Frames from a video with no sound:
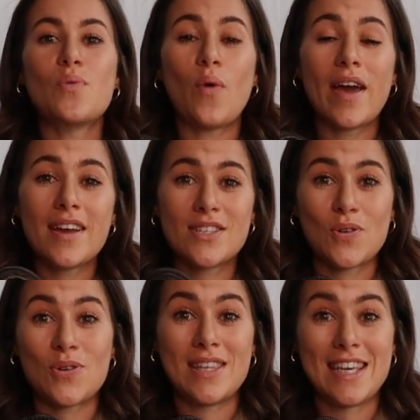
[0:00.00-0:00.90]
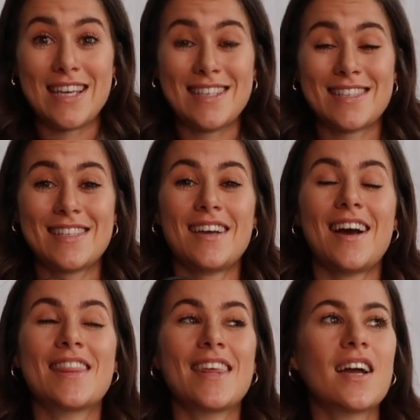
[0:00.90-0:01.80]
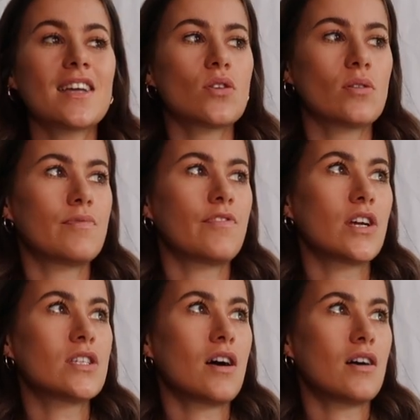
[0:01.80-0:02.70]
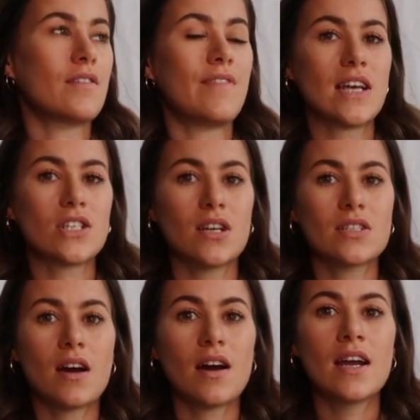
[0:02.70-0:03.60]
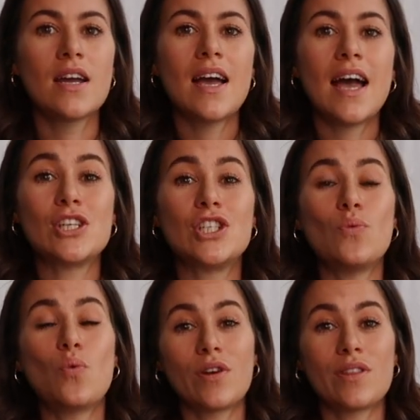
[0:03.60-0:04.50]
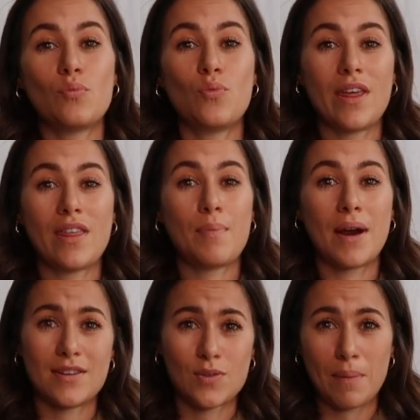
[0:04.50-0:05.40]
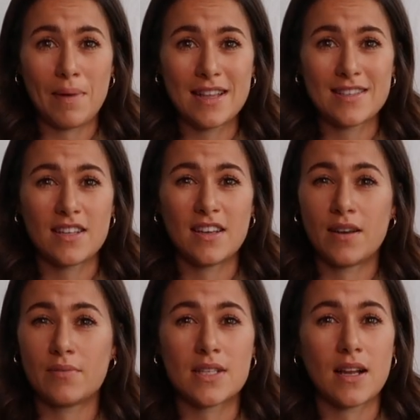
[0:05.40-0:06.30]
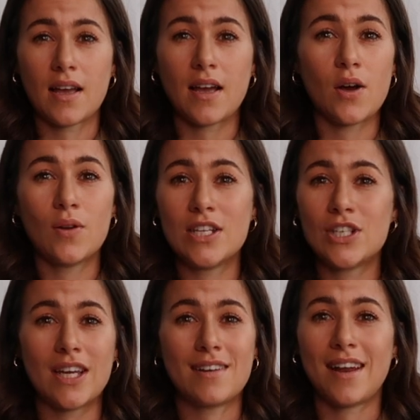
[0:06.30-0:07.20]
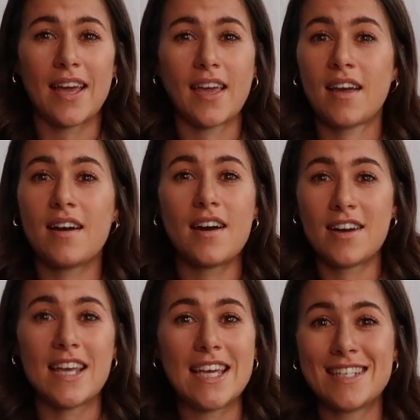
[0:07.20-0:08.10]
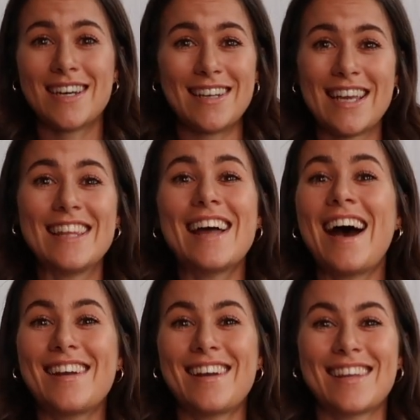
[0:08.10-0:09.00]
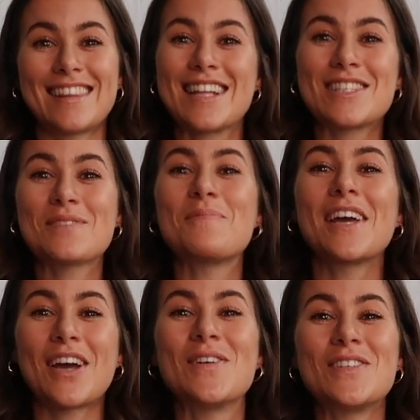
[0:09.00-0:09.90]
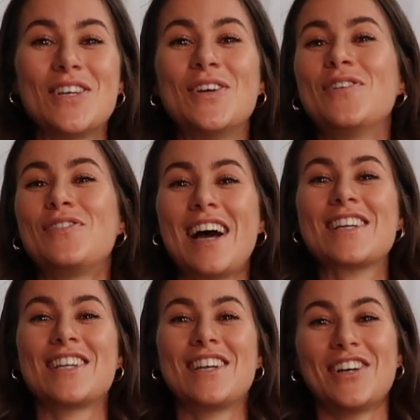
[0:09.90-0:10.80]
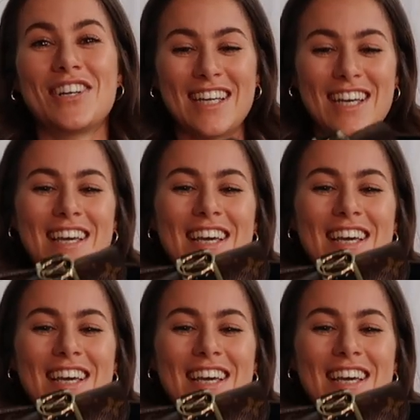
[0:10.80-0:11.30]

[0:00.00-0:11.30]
When I saw these, I think I saw them first on the Fashion Guitar, and she wore them with a pair of sweatpants, and I was like, holy shit, like I need that. Like that's my go-to fashion look.